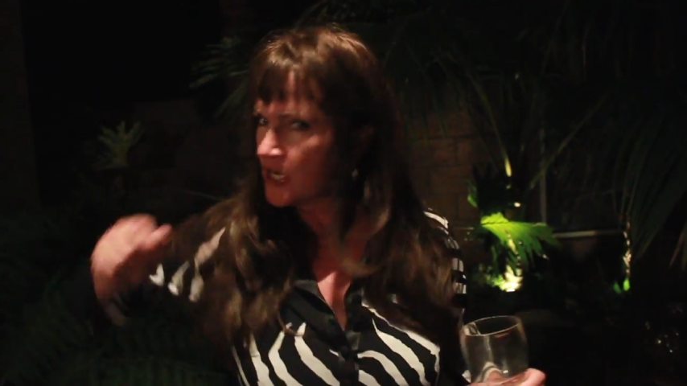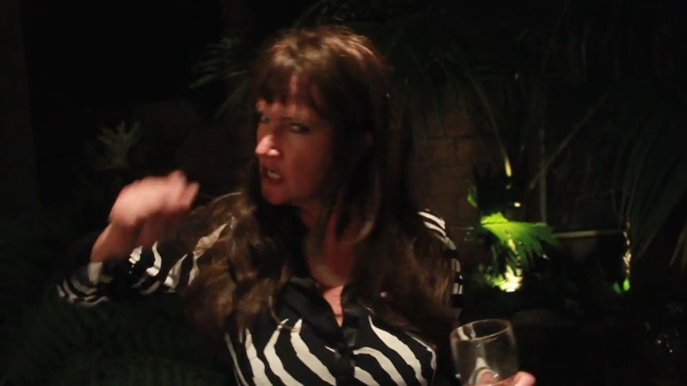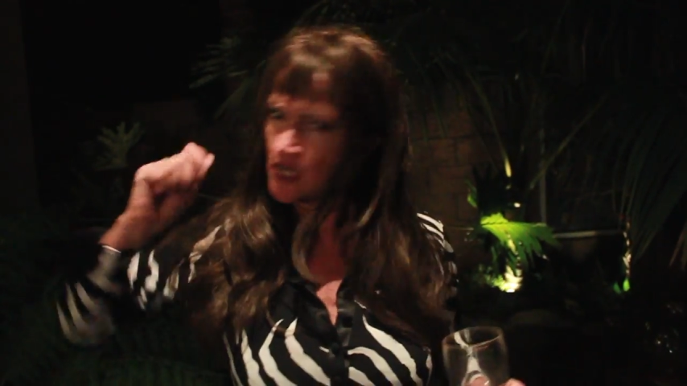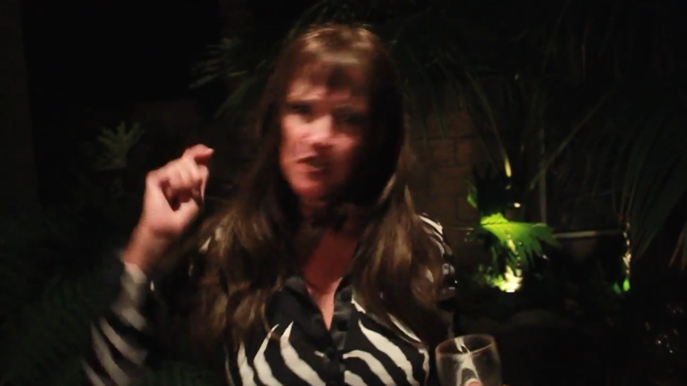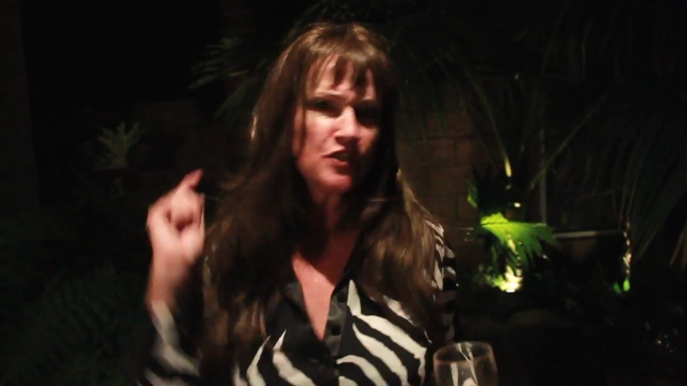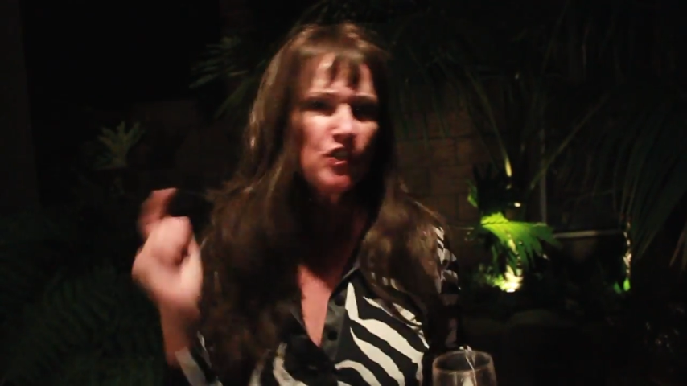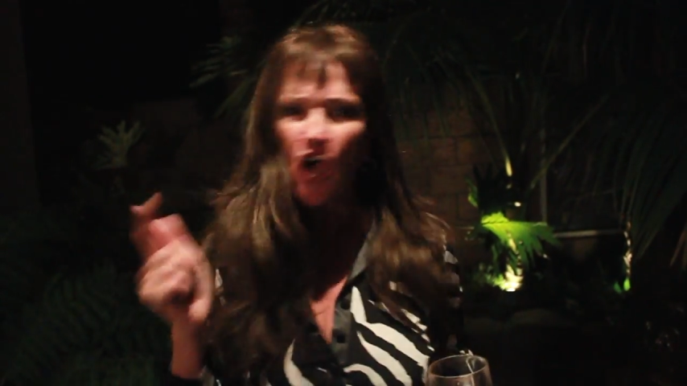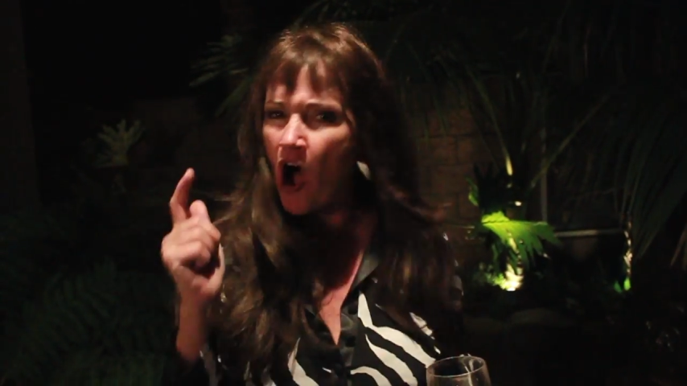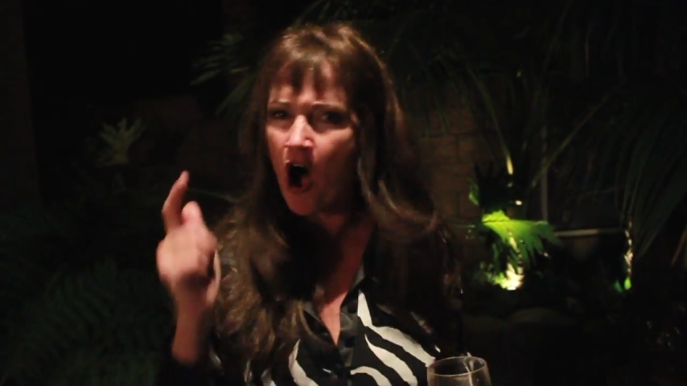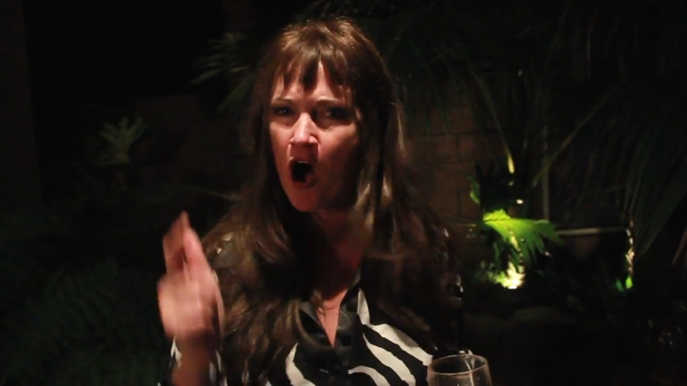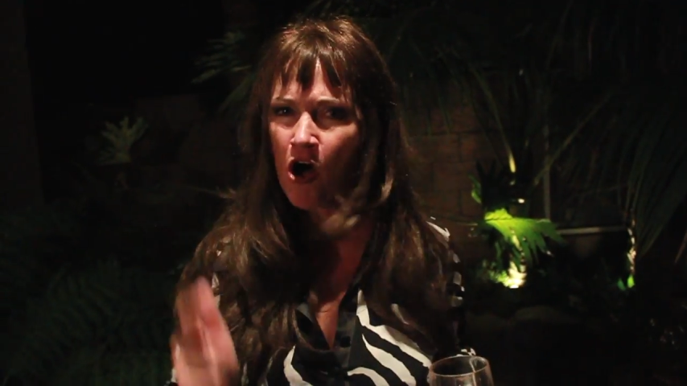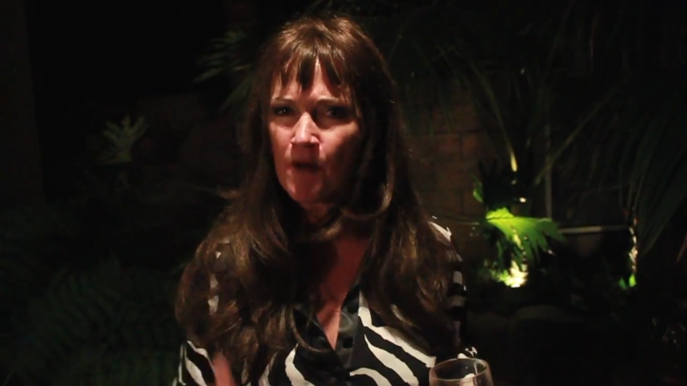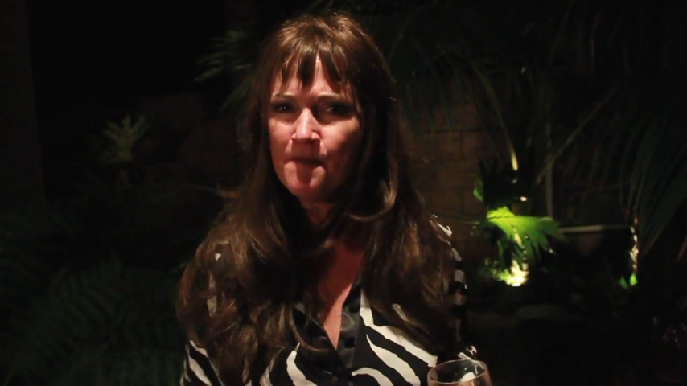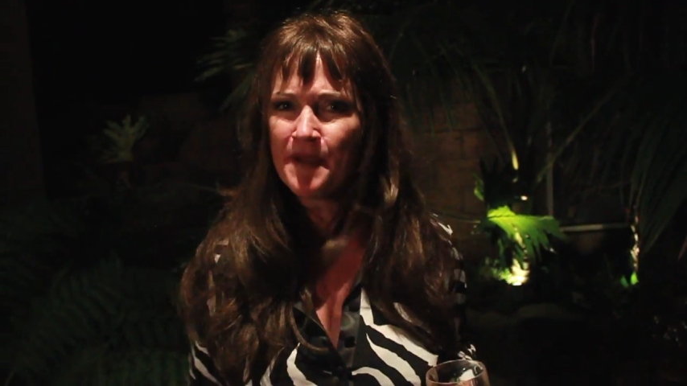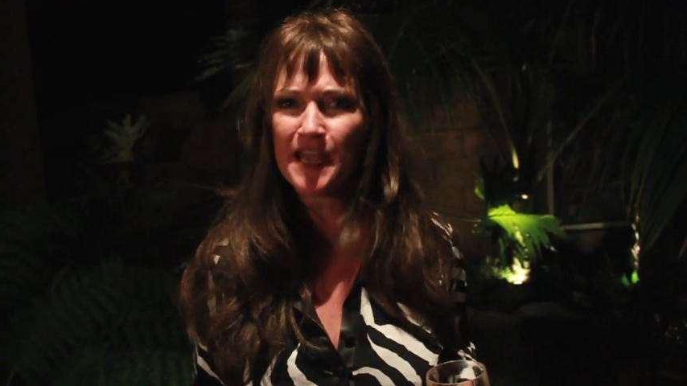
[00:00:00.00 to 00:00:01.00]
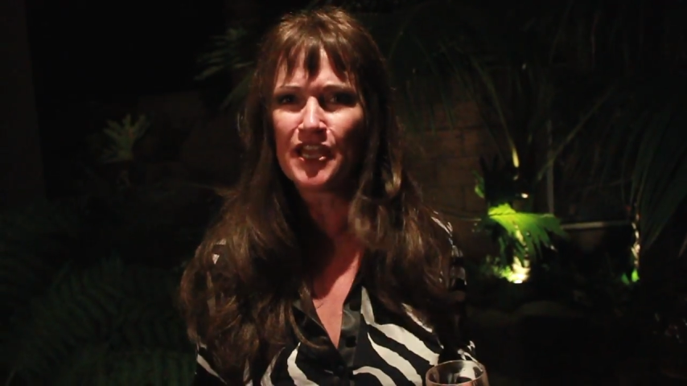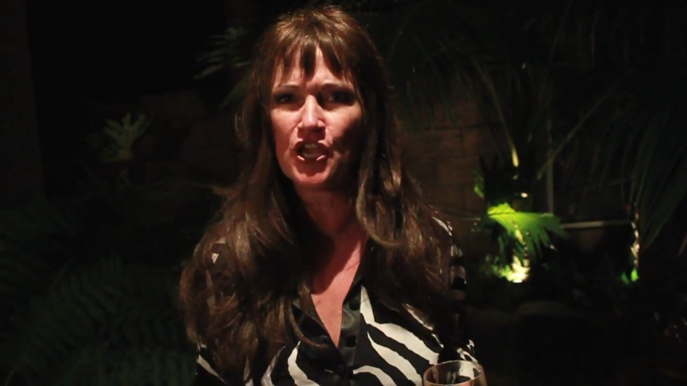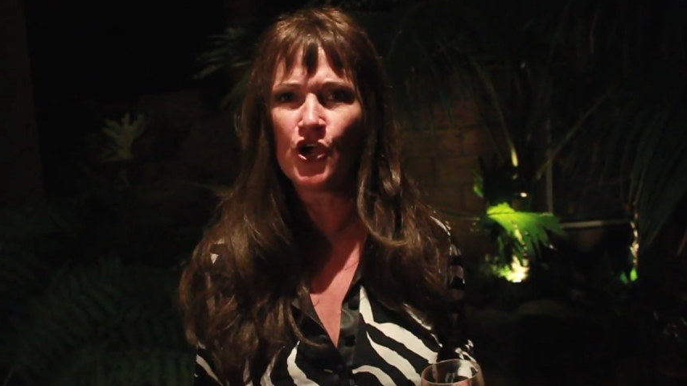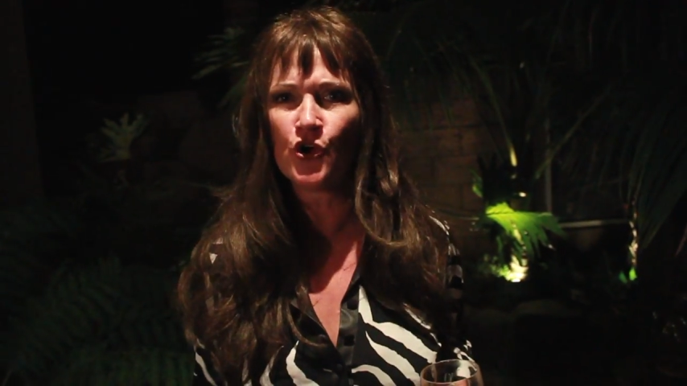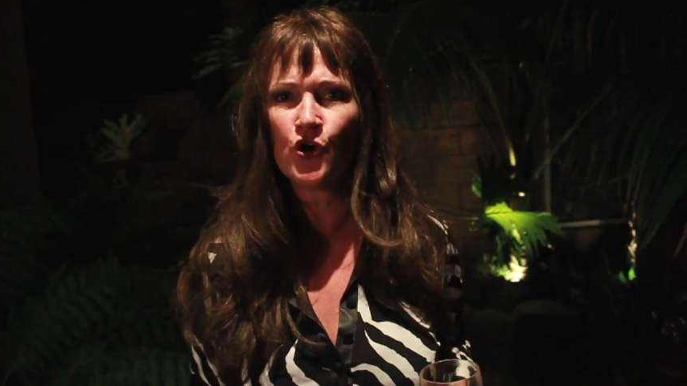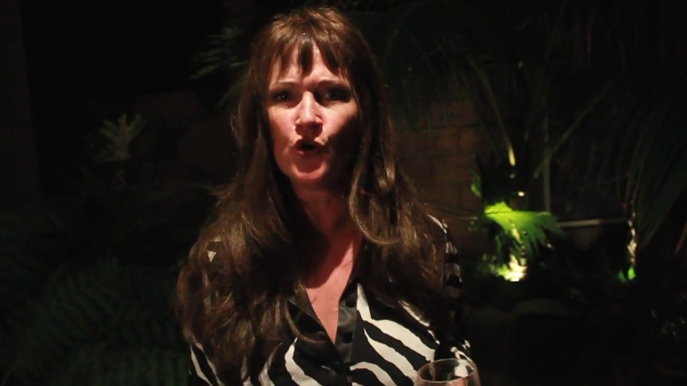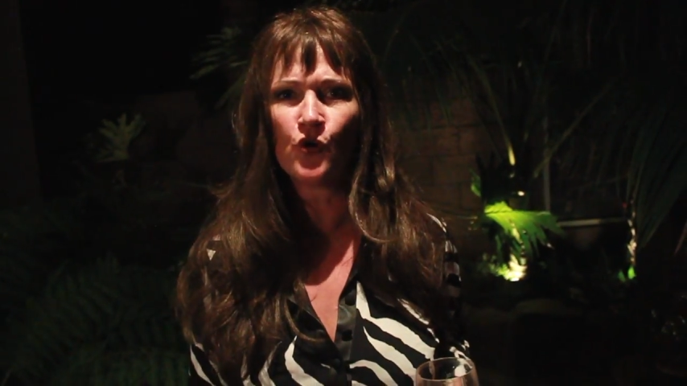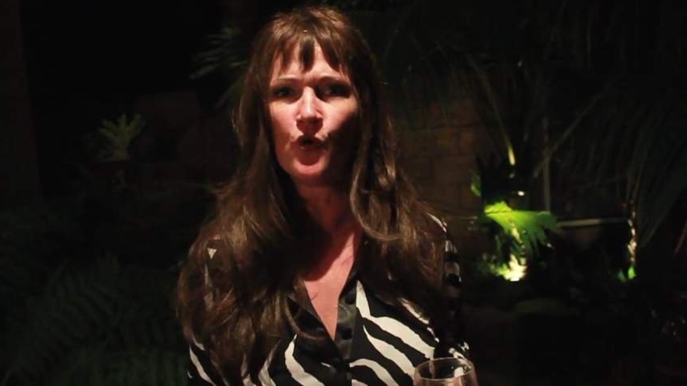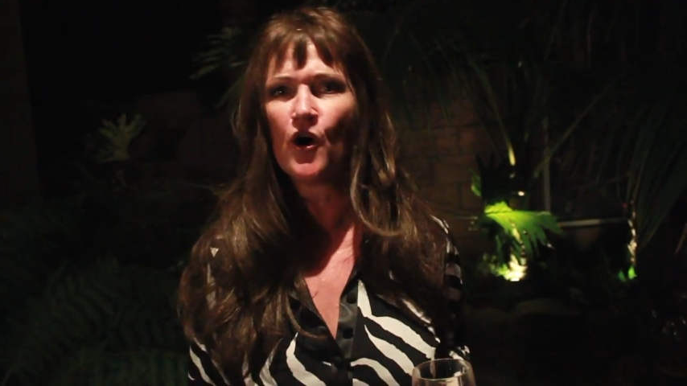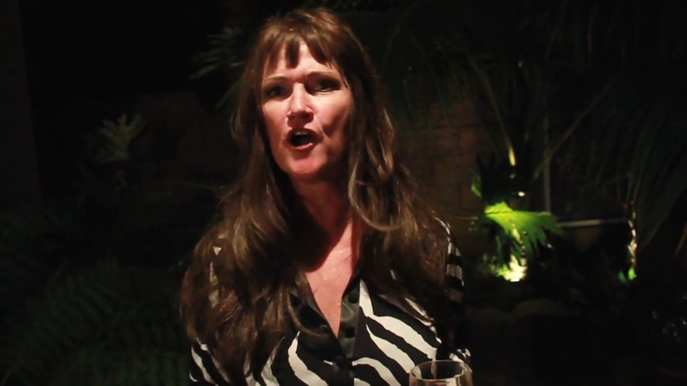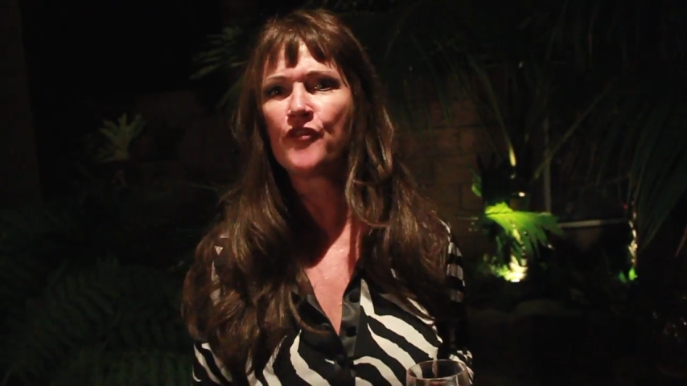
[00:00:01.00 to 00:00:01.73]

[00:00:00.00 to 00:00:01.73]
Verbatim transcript: Told me you were